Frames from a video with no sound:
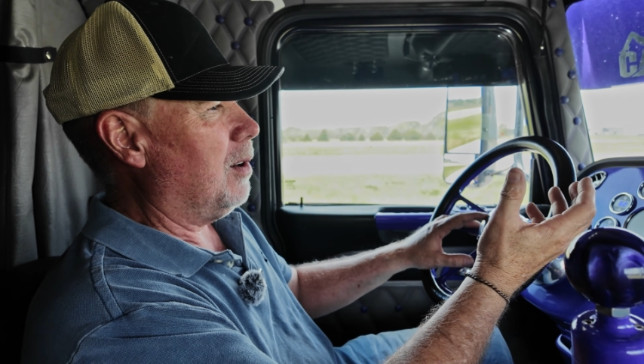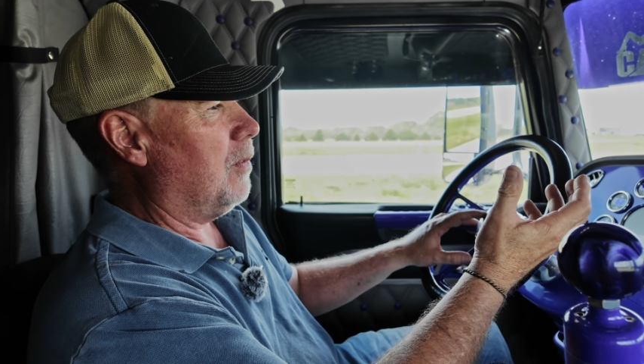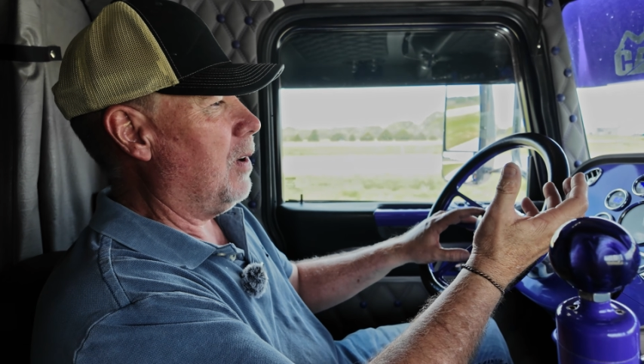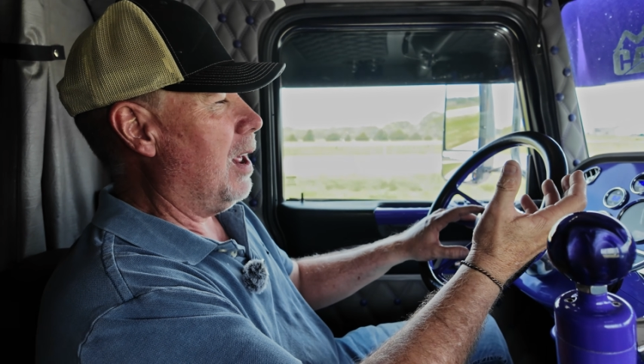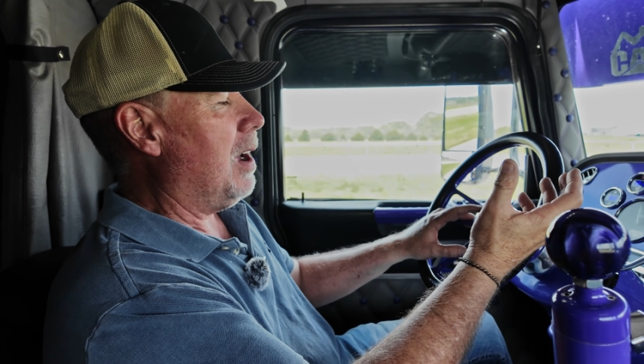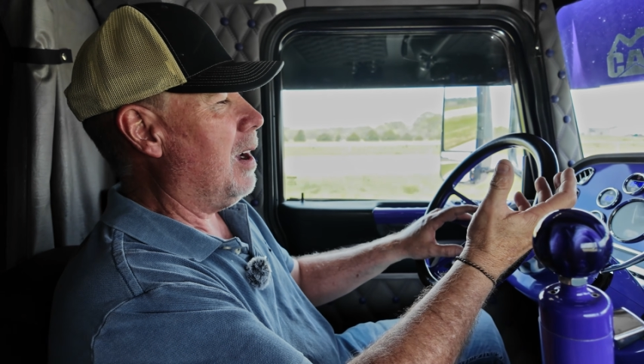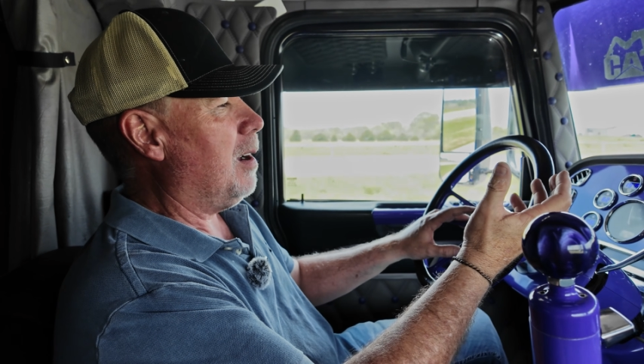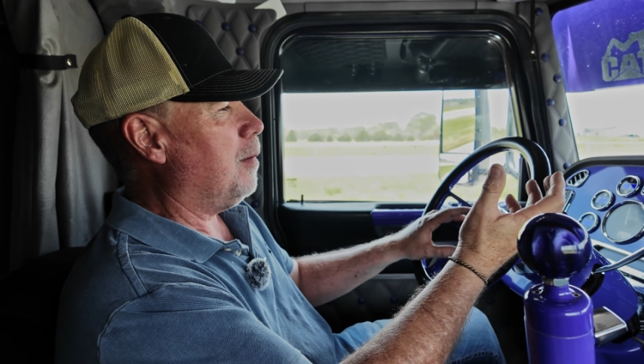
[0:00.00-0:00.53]
of
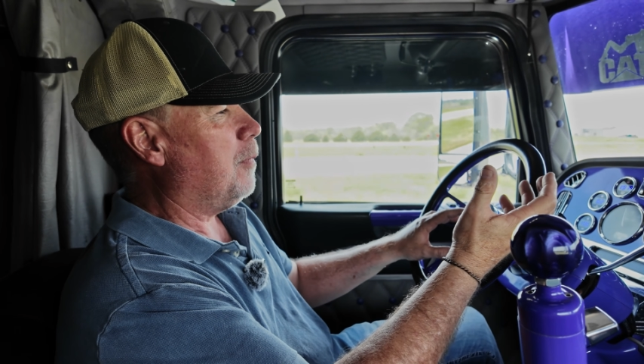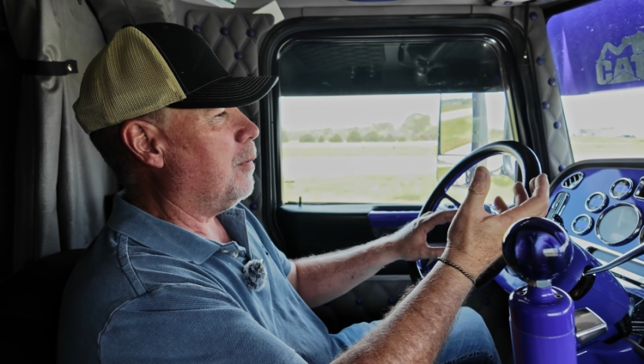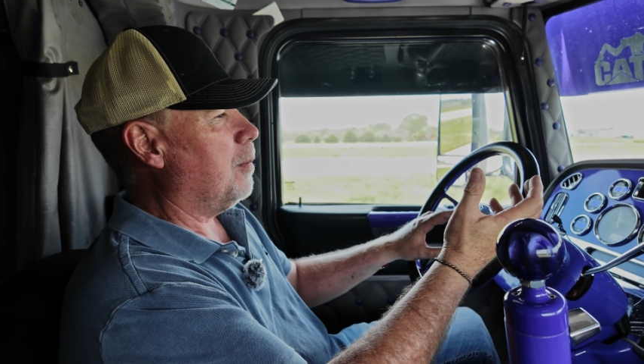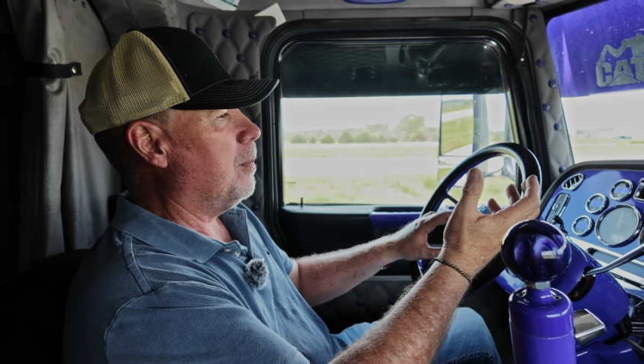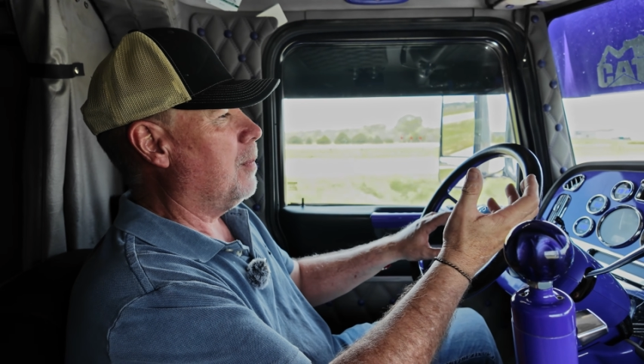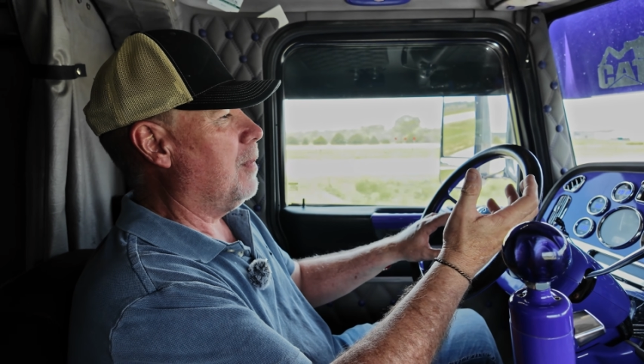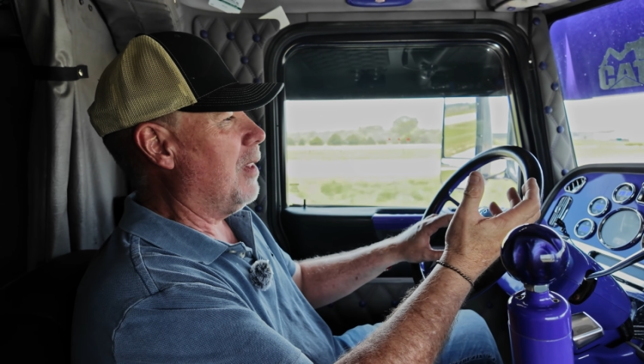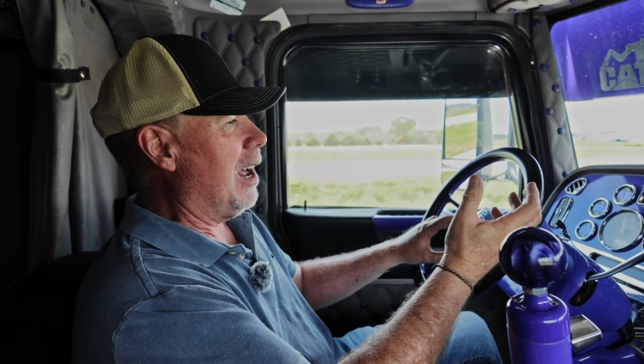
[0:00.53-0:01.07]
life
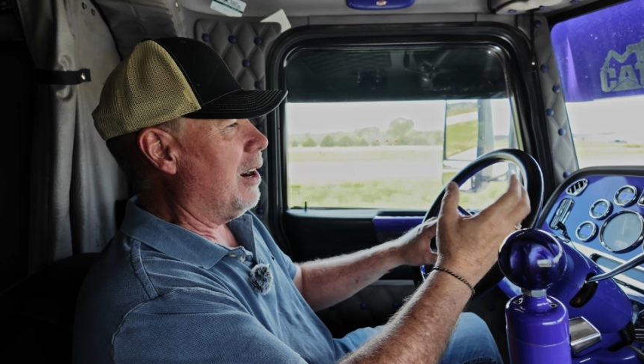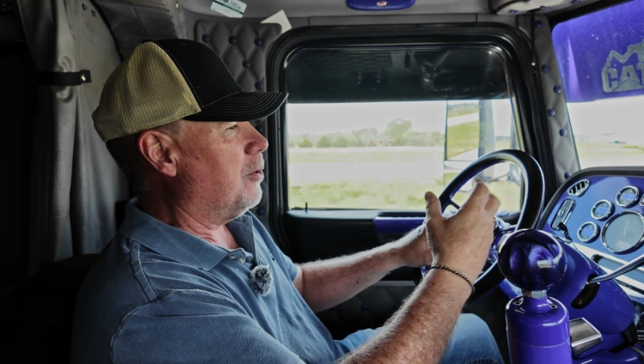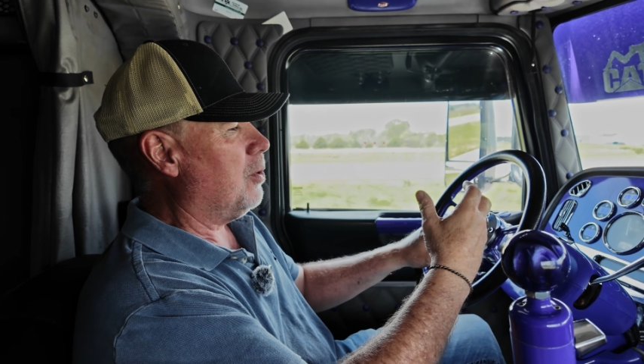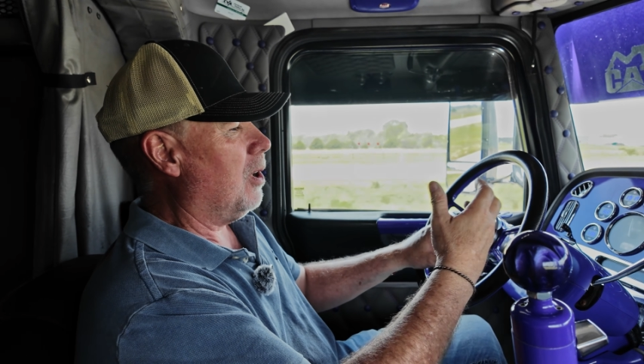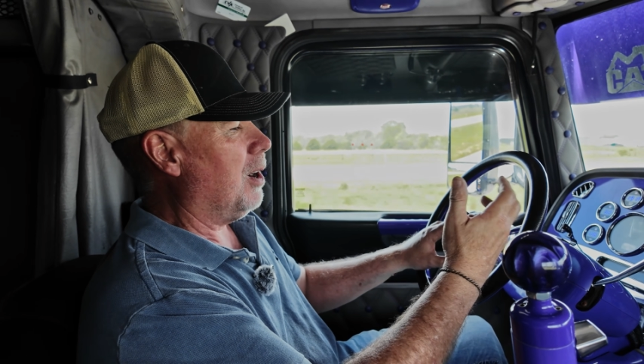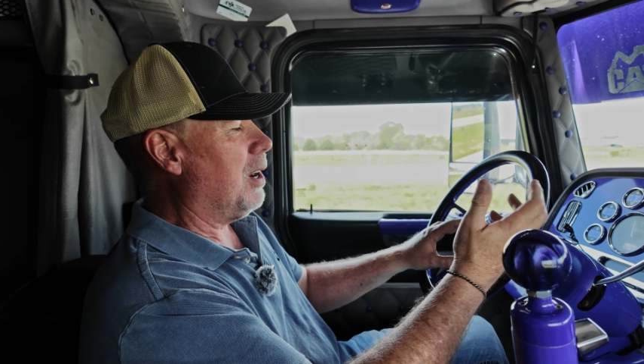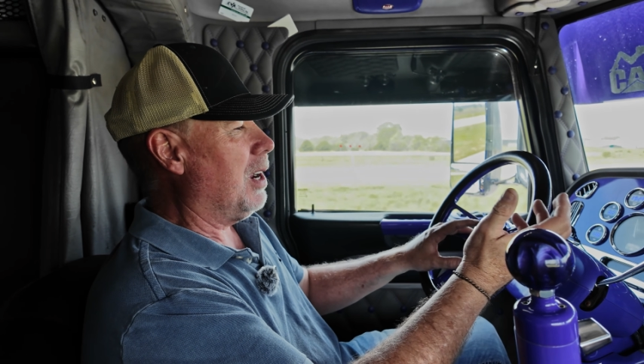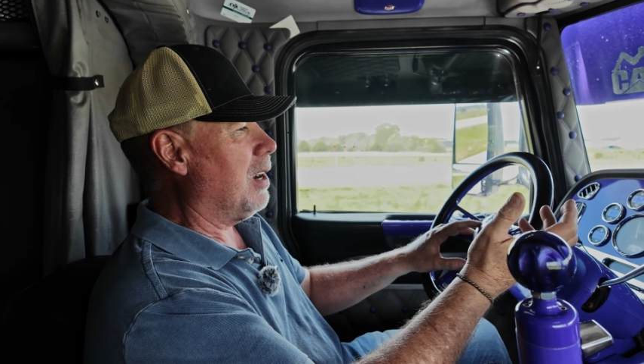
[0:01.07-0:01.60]
that
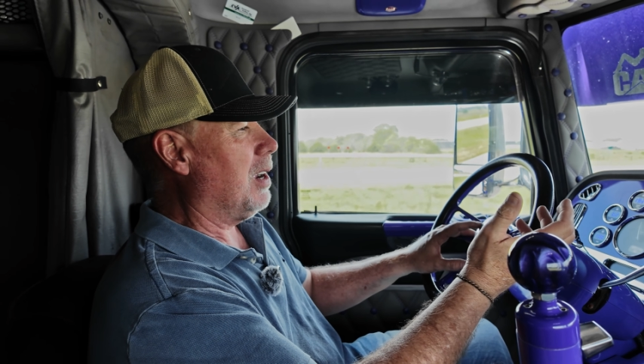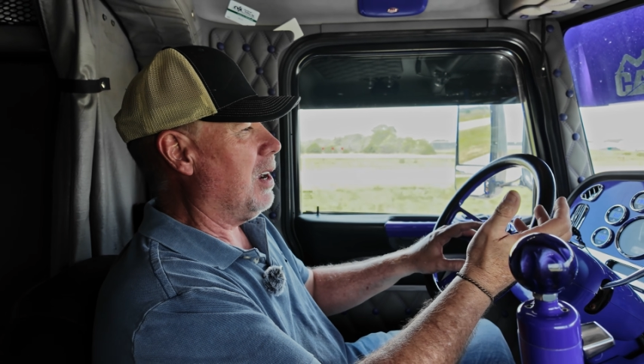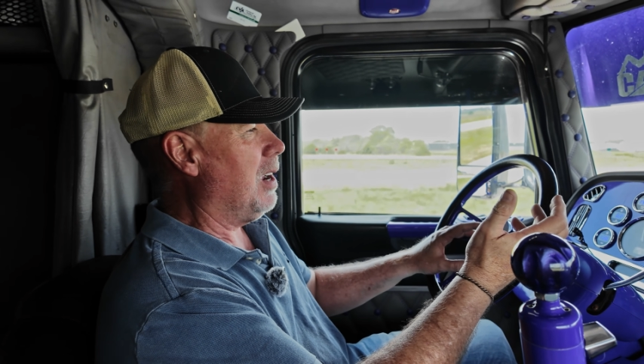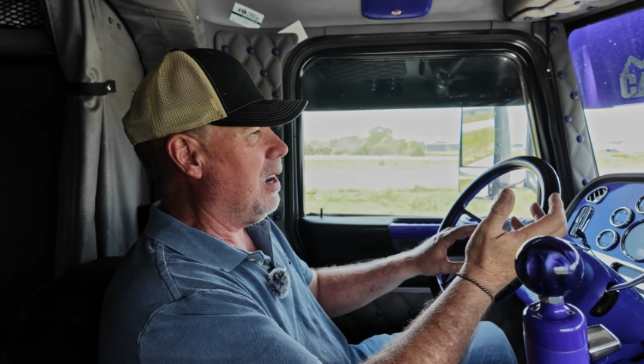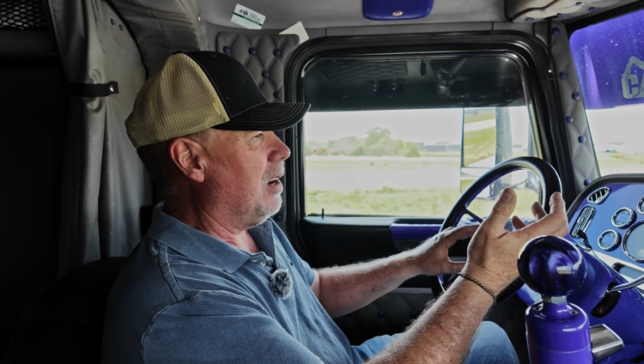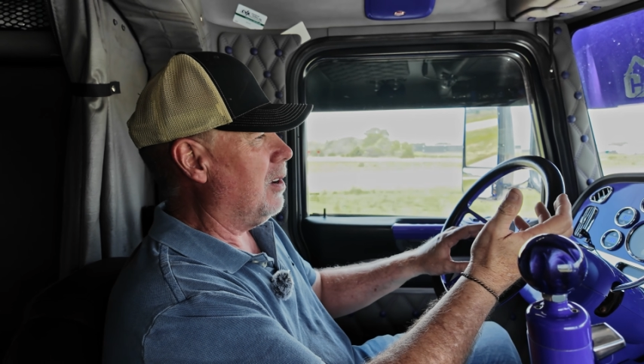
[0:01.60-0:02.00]
trucking